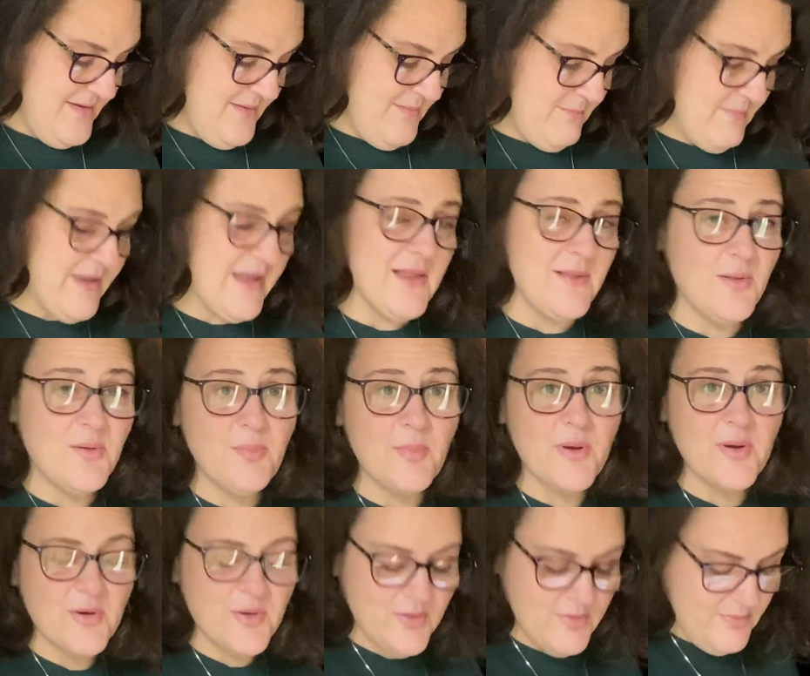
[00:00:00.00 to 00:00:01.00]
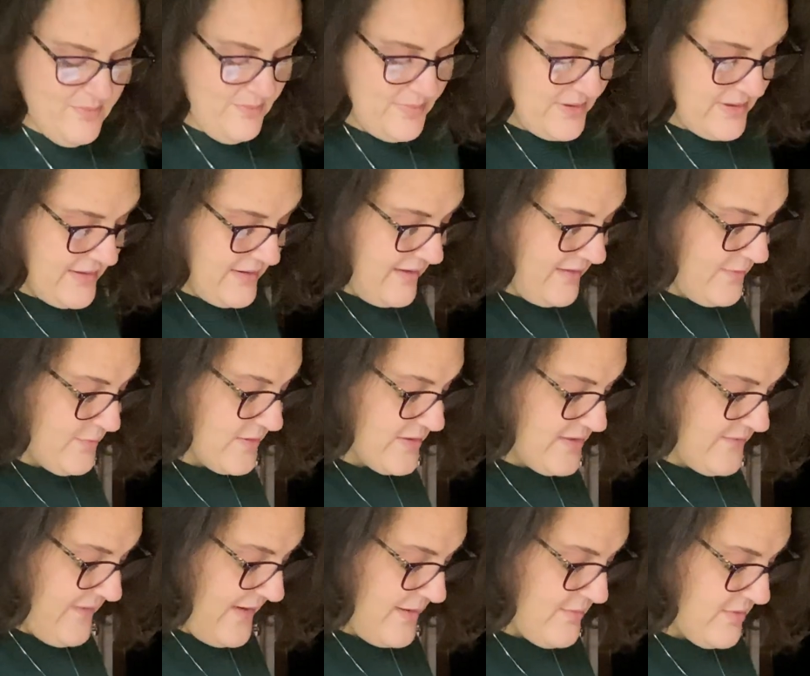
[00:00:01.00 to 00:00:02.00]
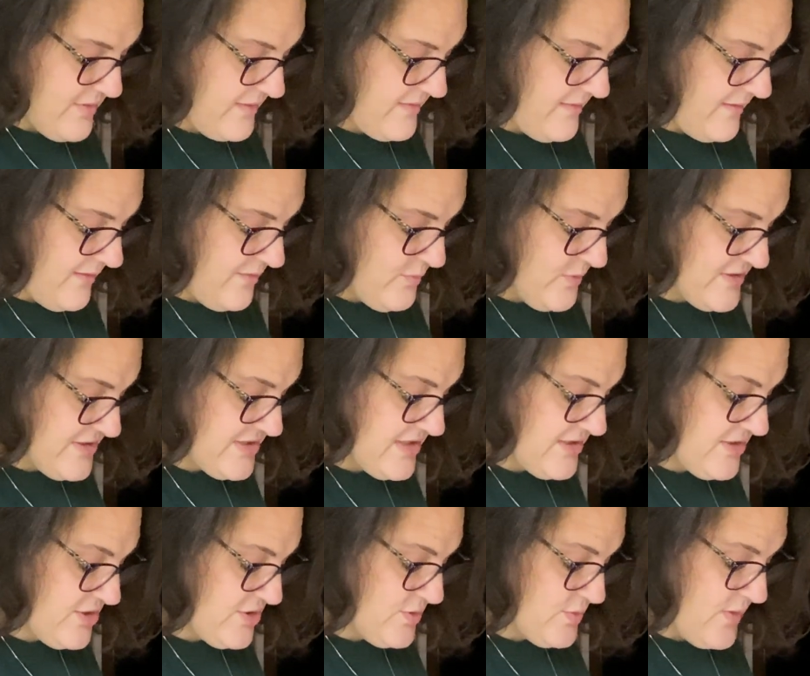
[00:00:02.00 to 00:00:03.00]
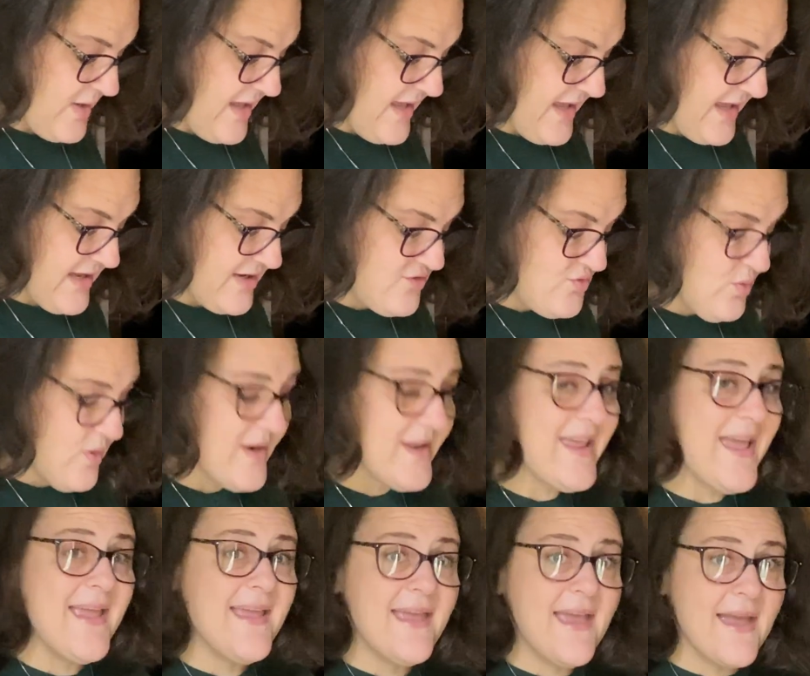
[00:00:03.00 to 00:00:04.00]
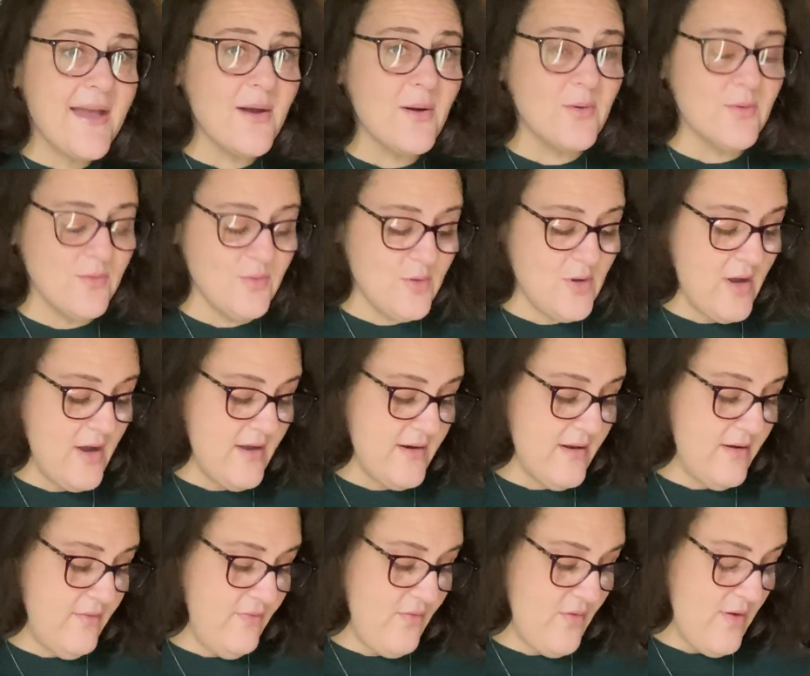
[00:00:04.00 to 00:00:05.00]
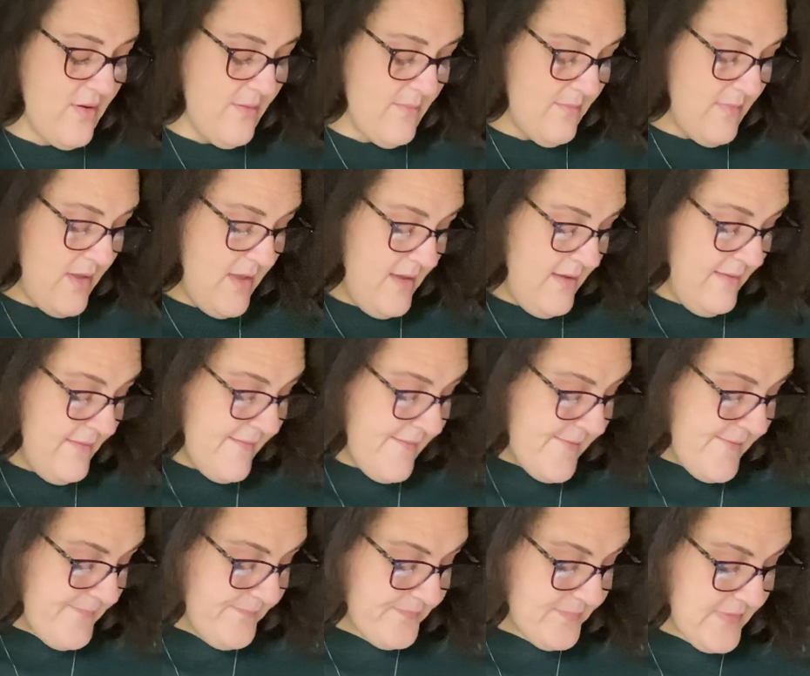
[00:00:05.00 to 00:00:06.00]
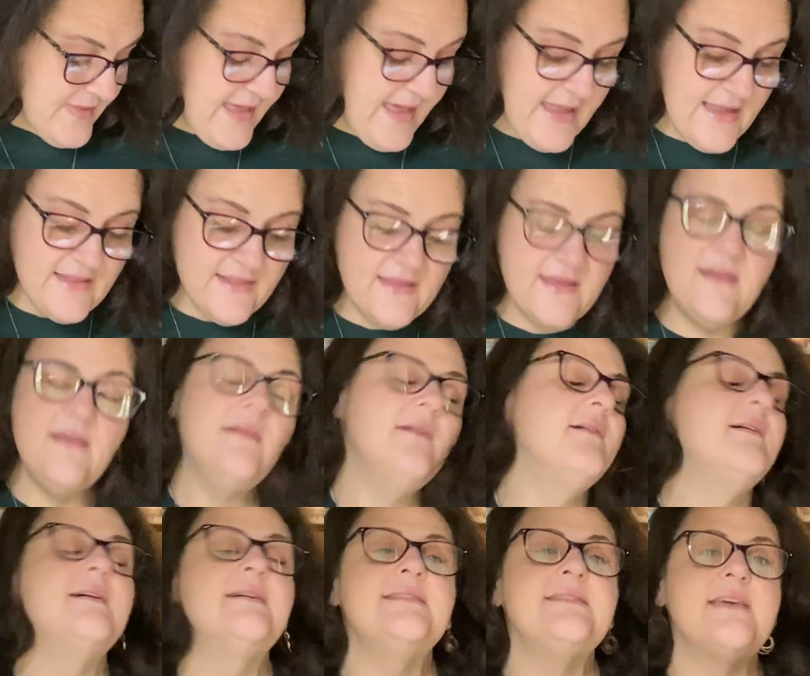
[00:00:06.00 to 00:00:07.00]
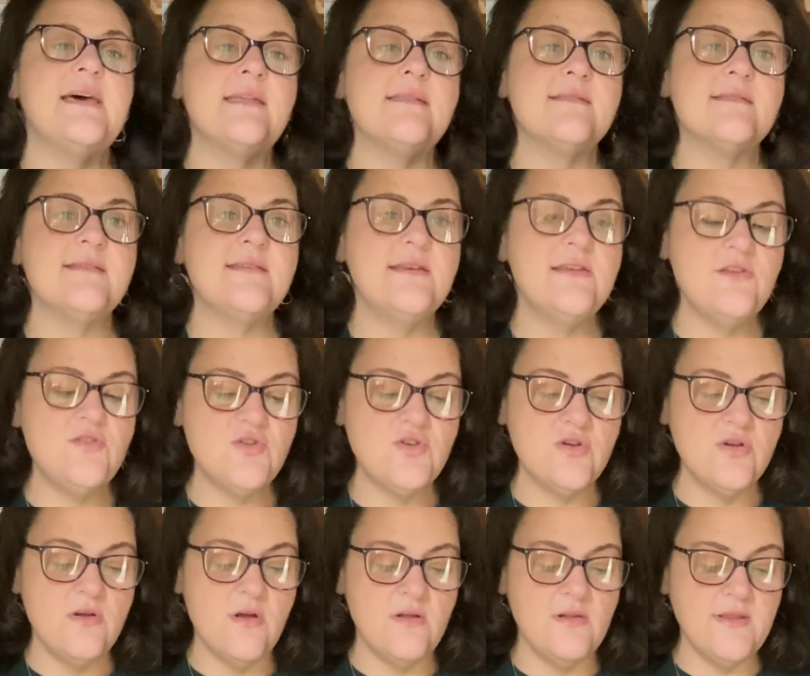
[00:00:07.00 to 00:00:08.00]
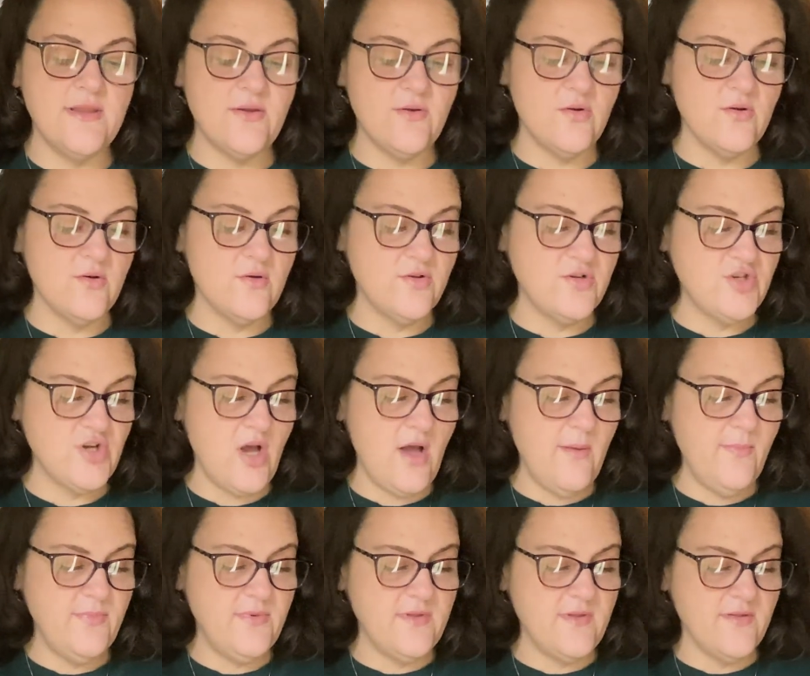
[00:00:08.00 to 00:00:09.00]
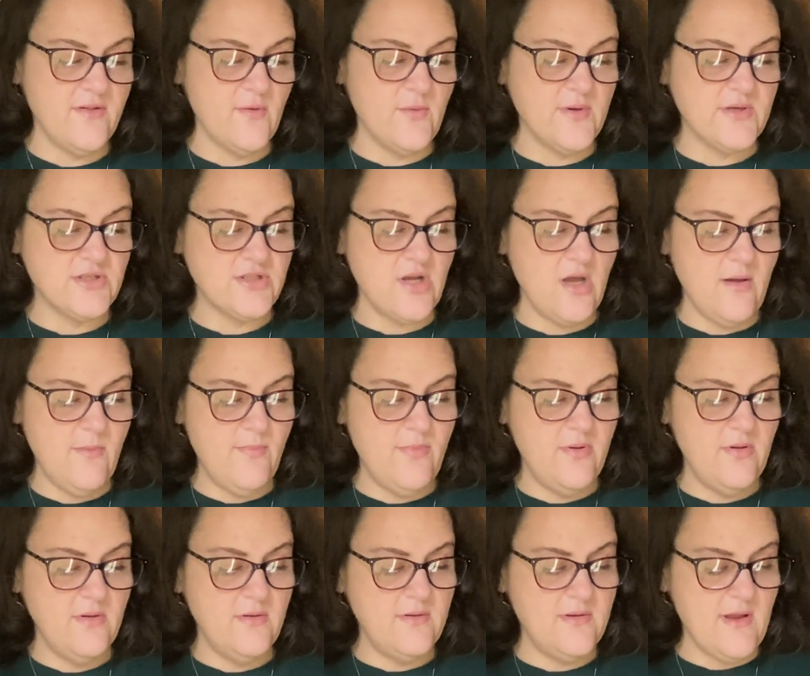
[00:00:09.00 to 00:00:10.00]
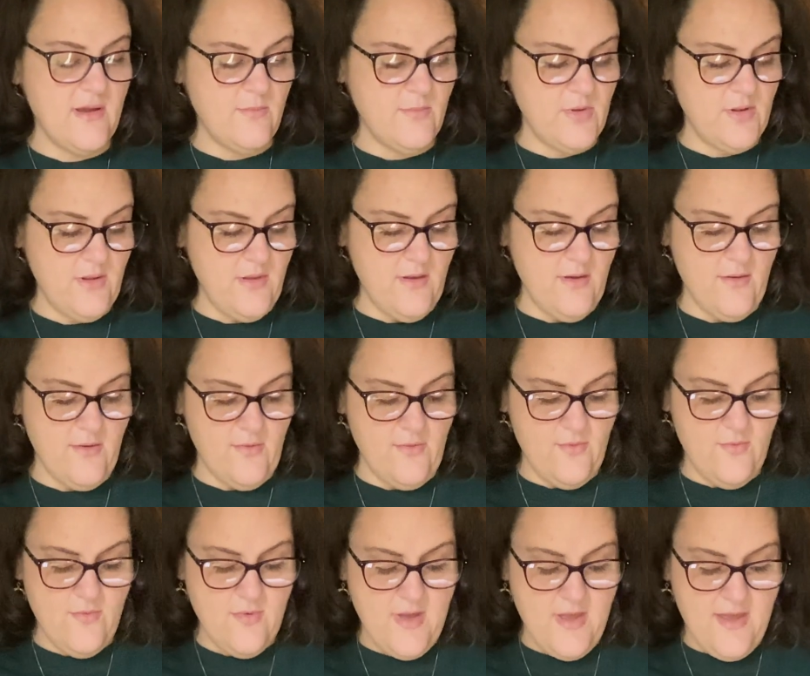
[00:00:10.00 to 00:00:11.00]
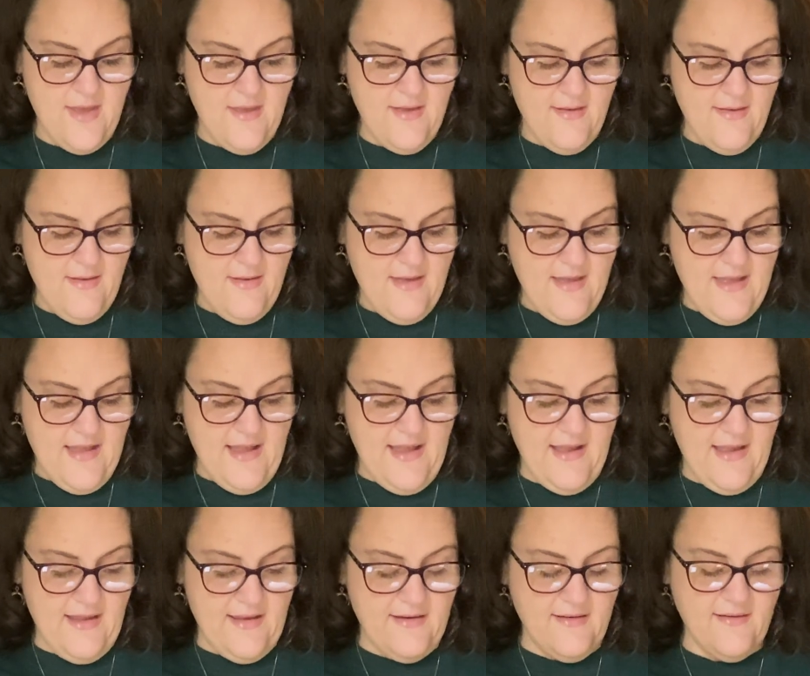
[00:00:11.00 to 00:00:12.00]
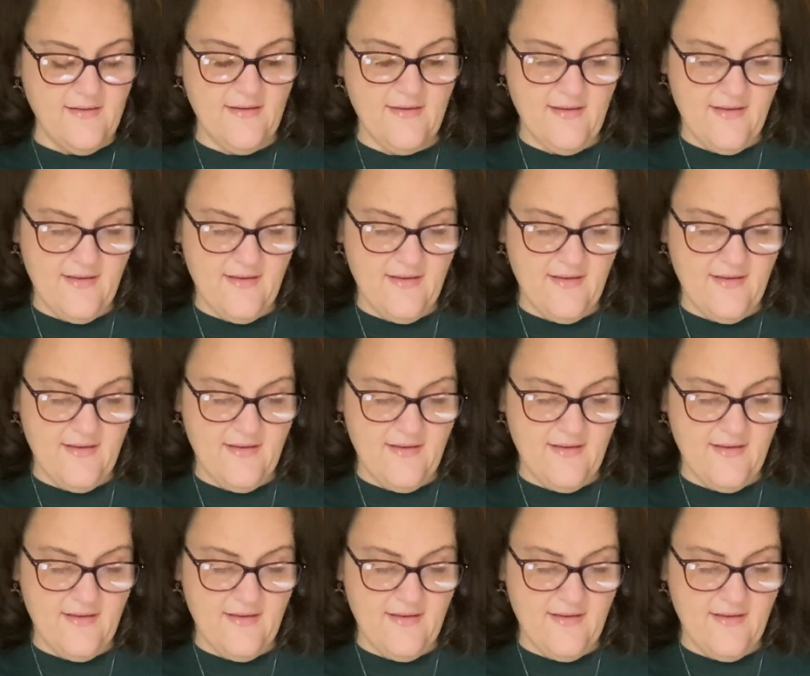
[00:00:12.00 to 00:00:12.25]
make it look better. But I switched fabrics. I switched it to a 28 count Lugana from Kaylee Tent Stitch. I'll link her shop, the sewing shop, down below. And